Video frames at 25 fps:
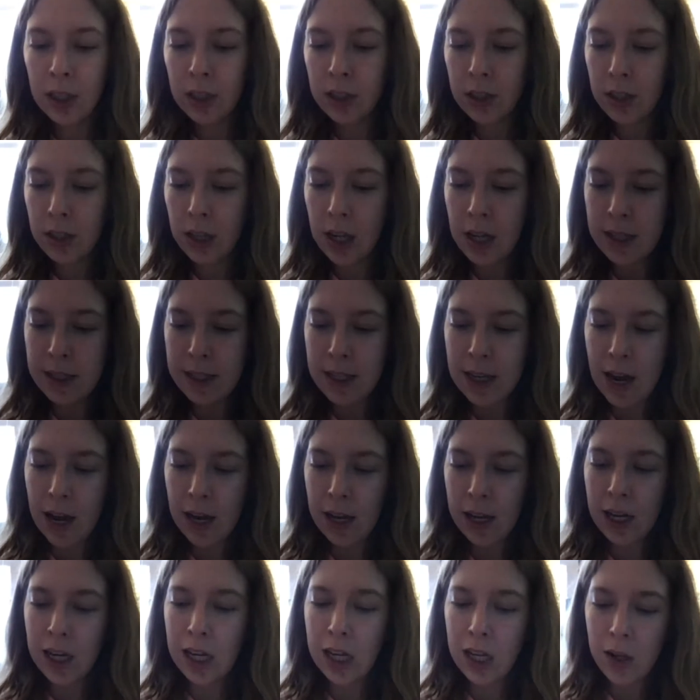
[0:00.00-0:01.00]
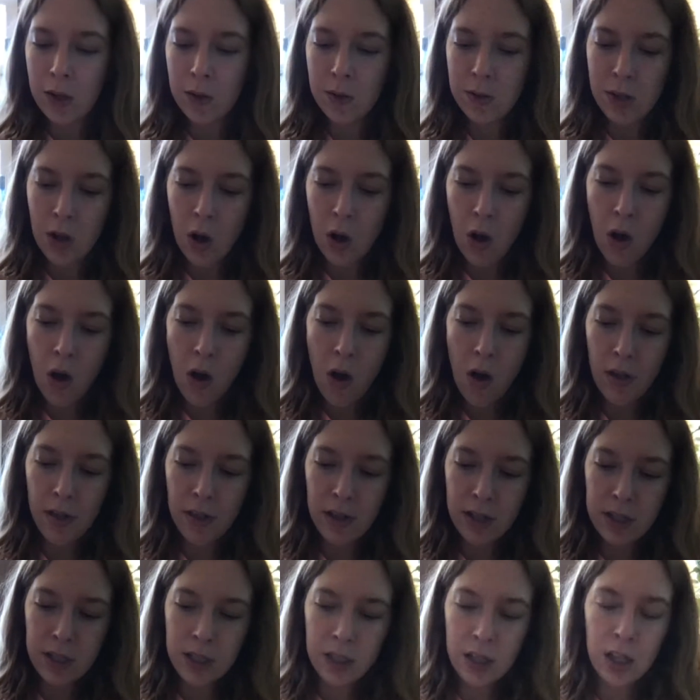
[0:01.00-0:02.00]
it's not going to use all
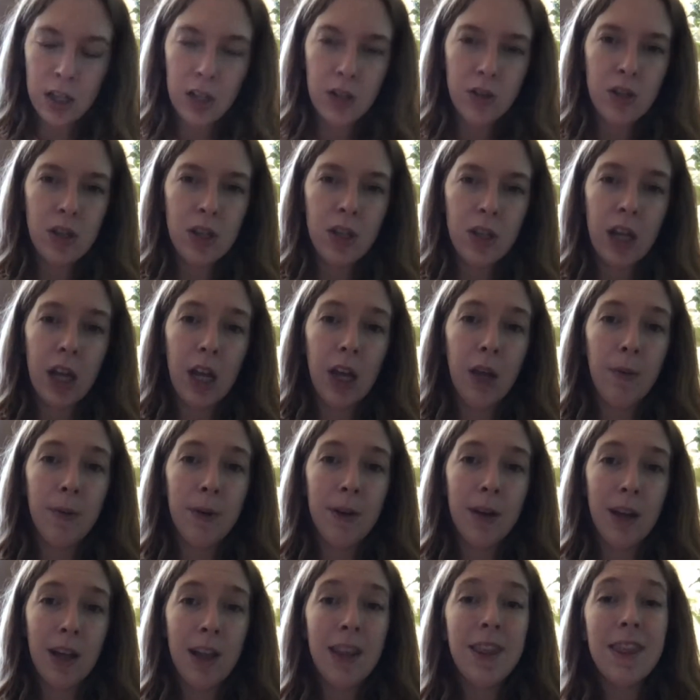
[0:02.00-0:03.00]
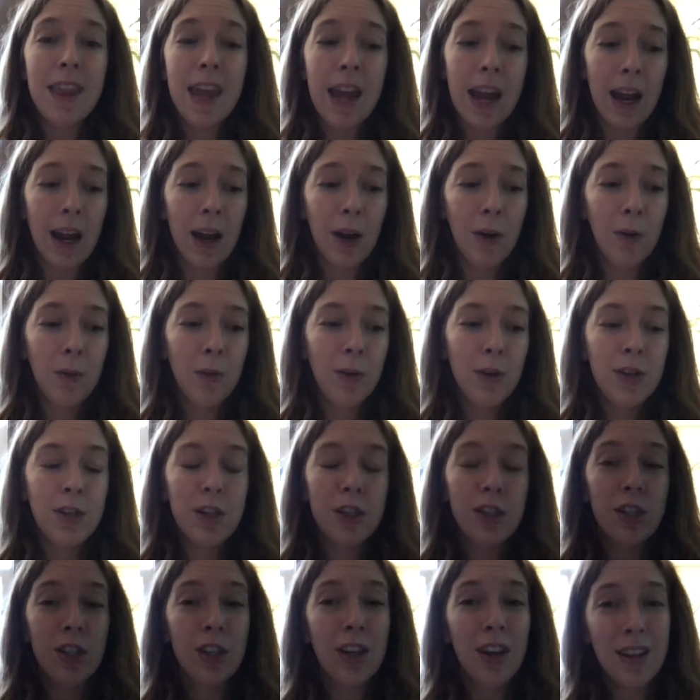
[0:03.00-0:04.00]
the solution that you put in there, which
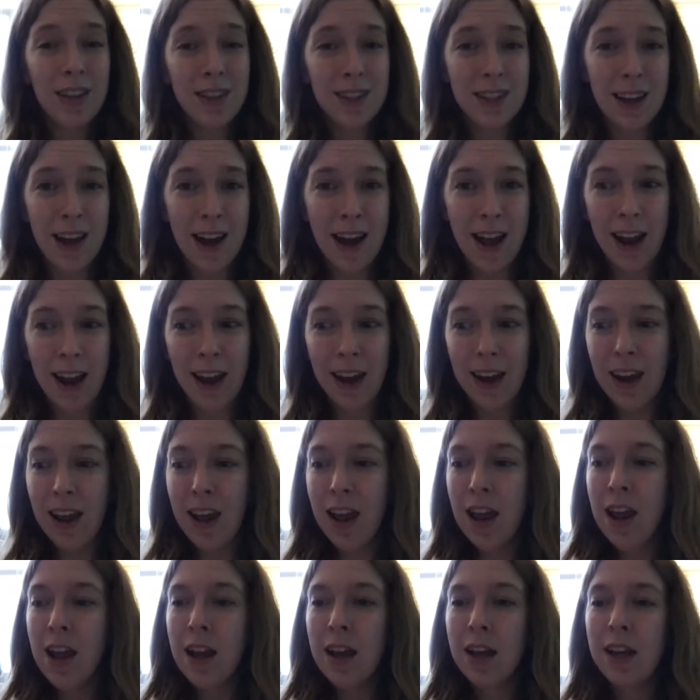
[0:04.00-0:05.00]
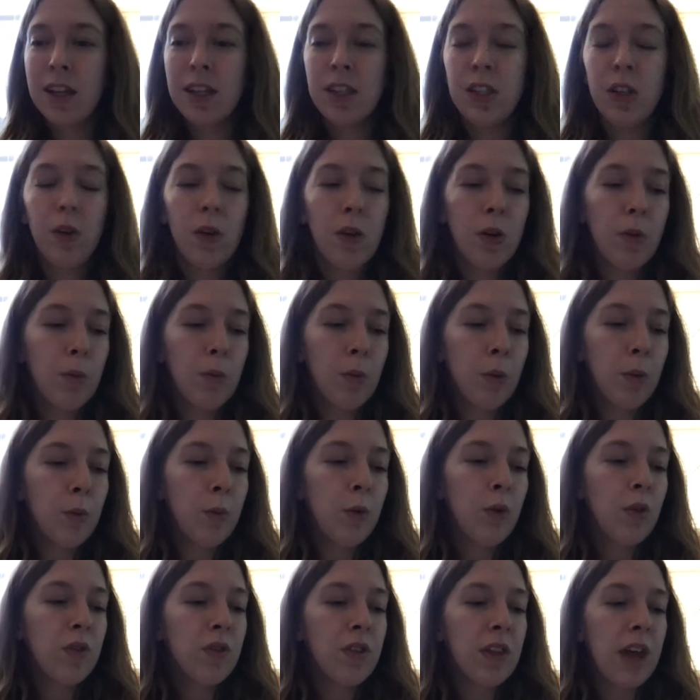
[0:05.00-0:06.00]
is a good sign because you can
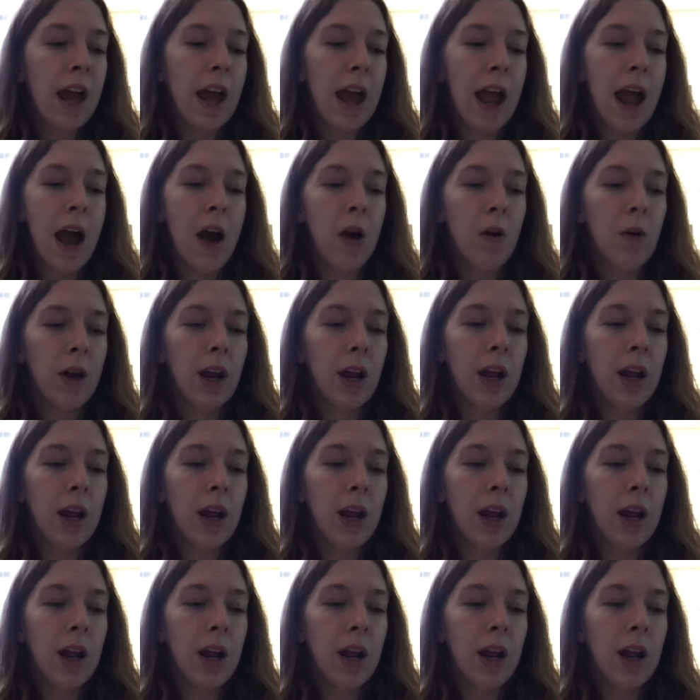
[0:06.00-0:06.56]
remove that out.